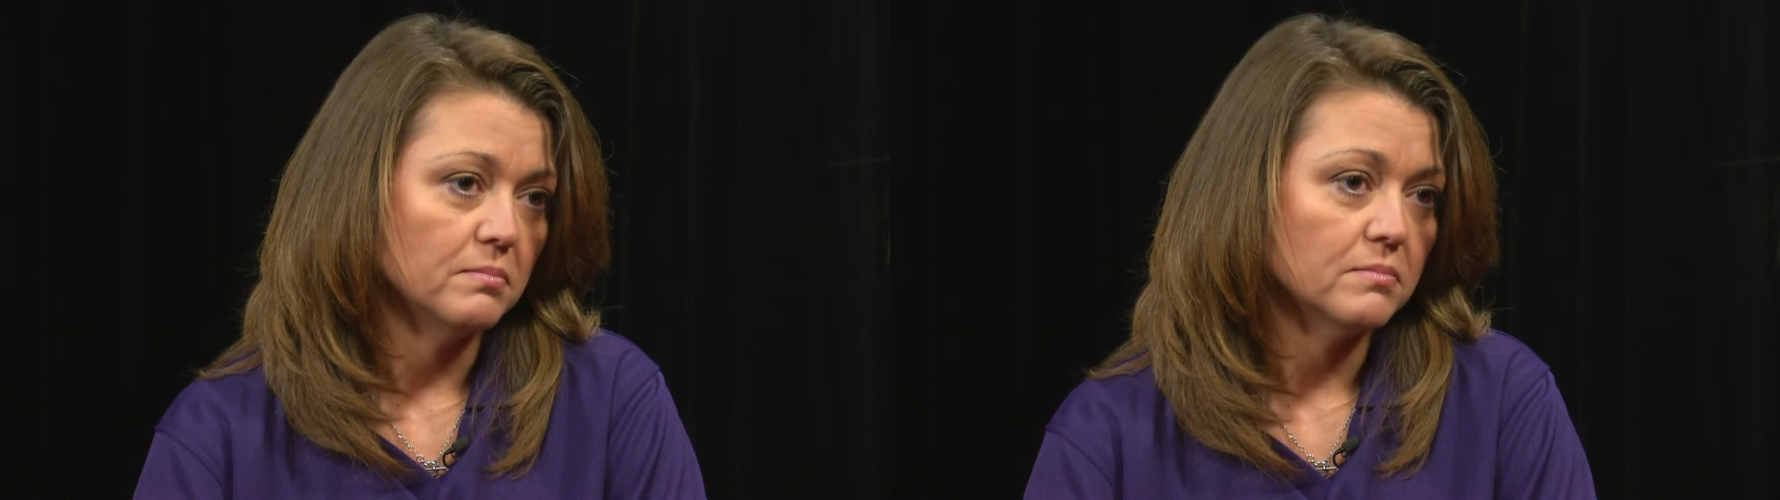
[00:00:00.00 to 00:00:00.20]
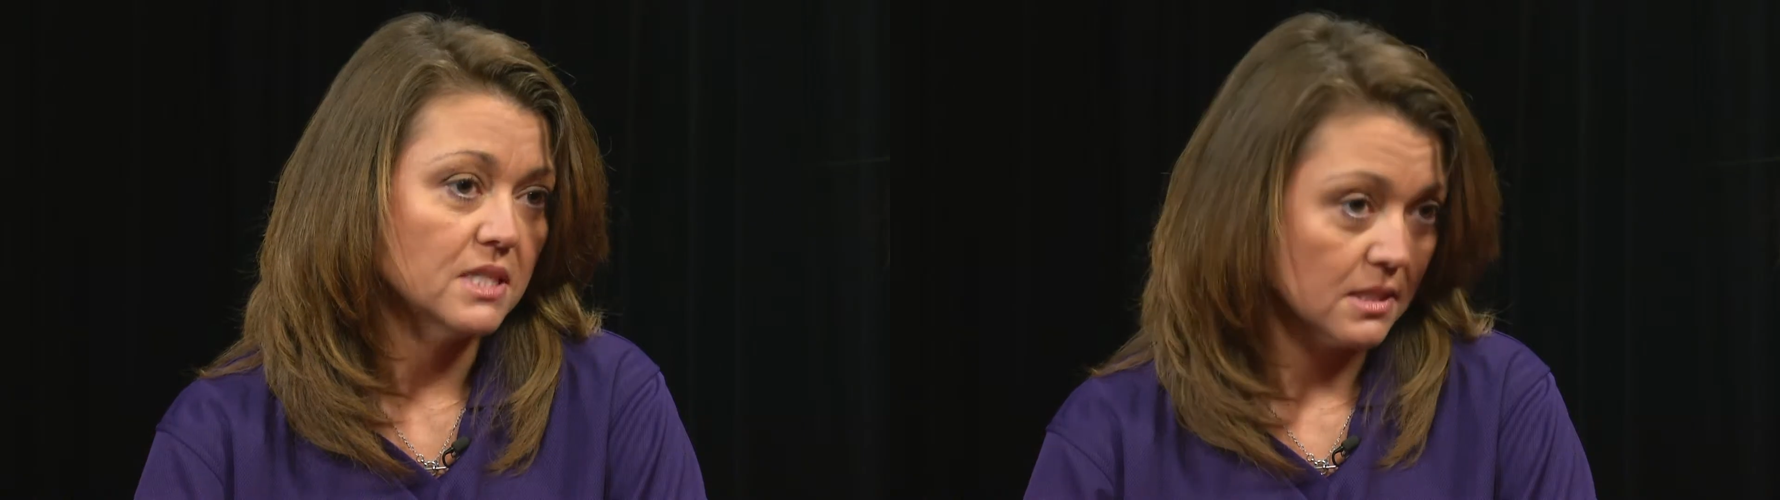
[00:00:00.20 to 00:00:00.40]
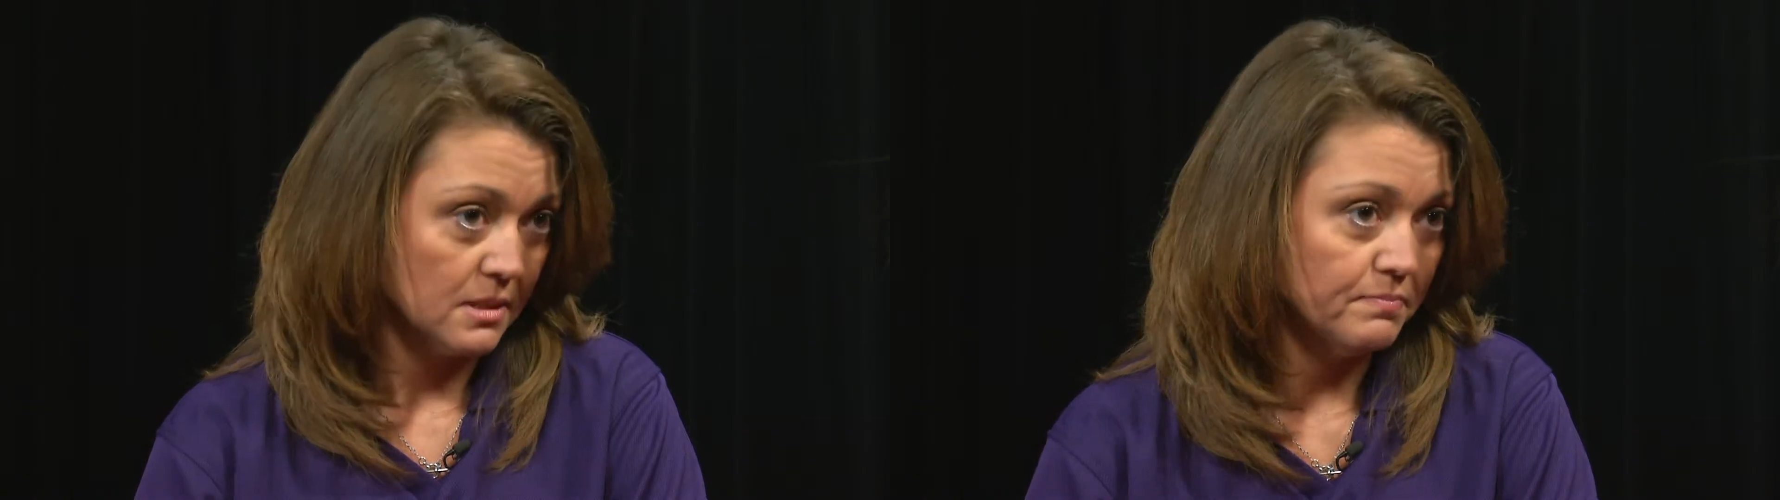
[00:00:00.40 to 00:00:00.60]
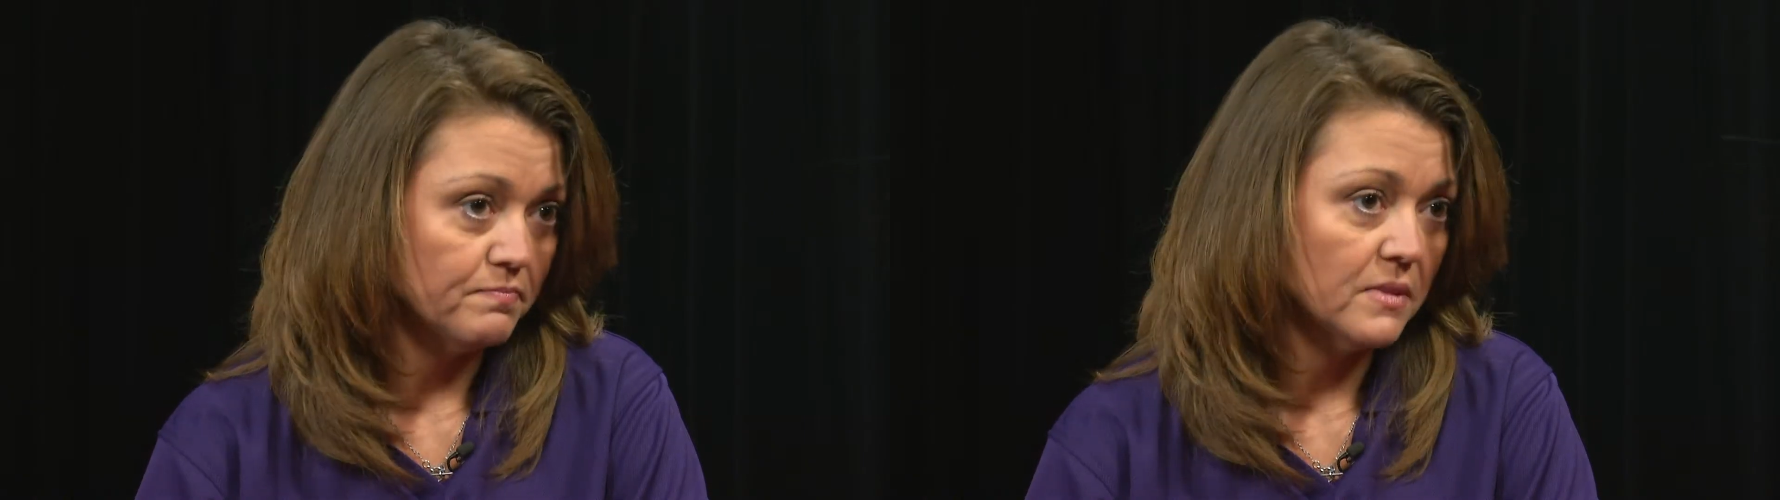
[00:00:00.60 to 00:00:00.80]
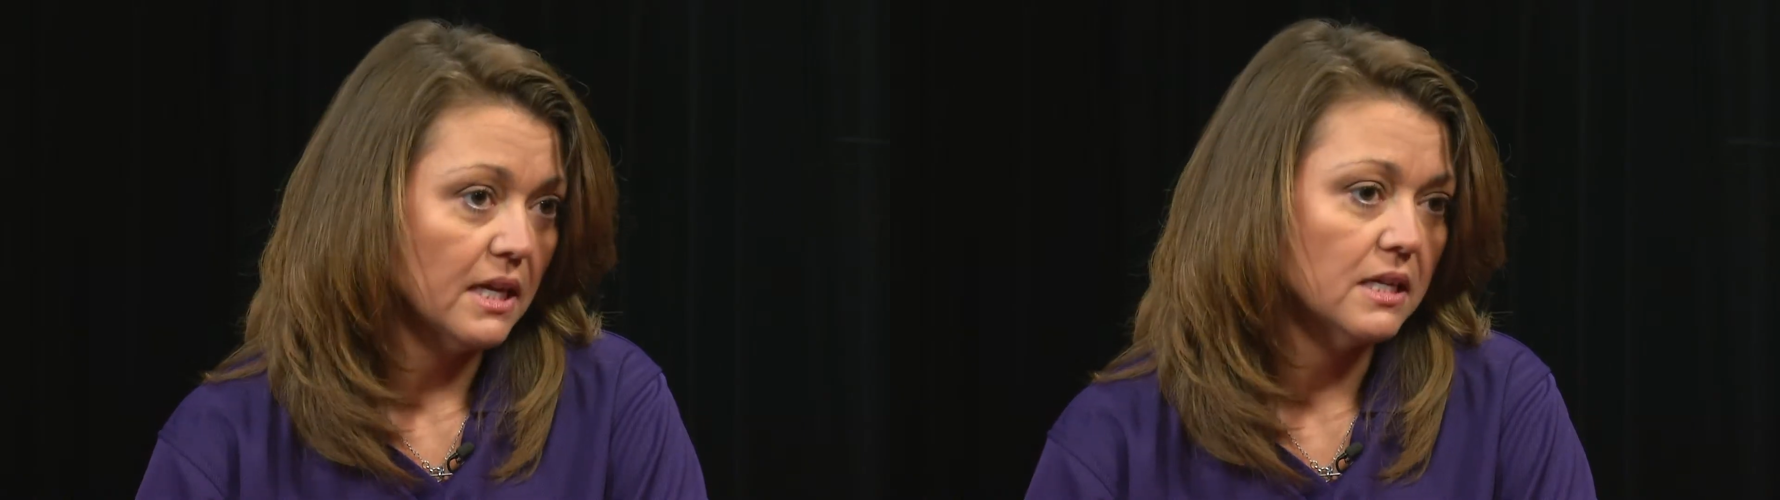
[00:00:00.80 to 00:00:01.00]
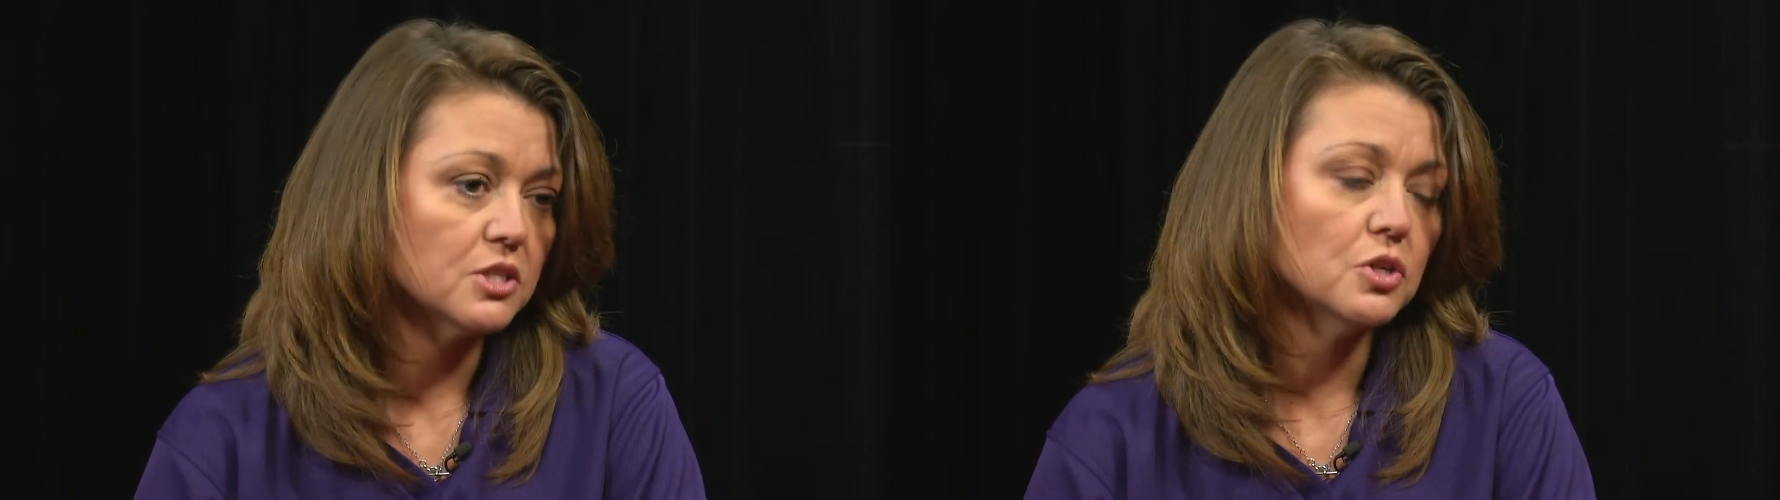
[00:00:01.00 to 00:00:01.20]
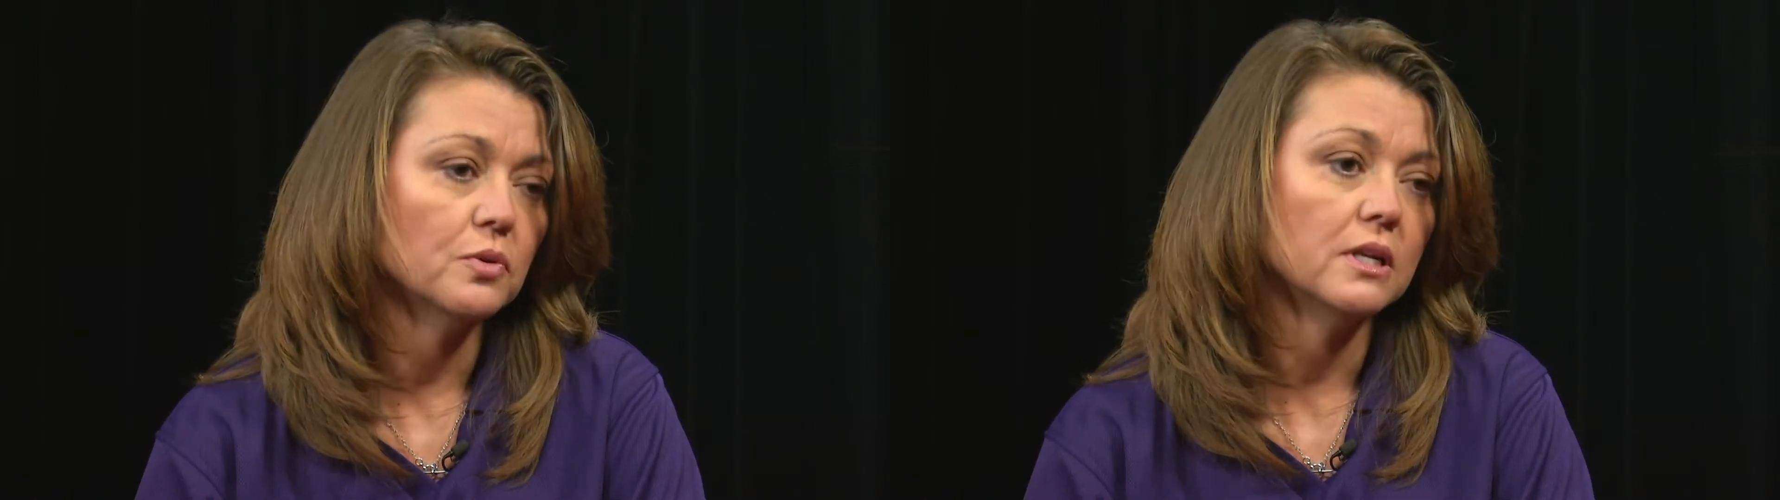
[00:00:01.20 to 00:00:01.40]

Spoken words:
system, and so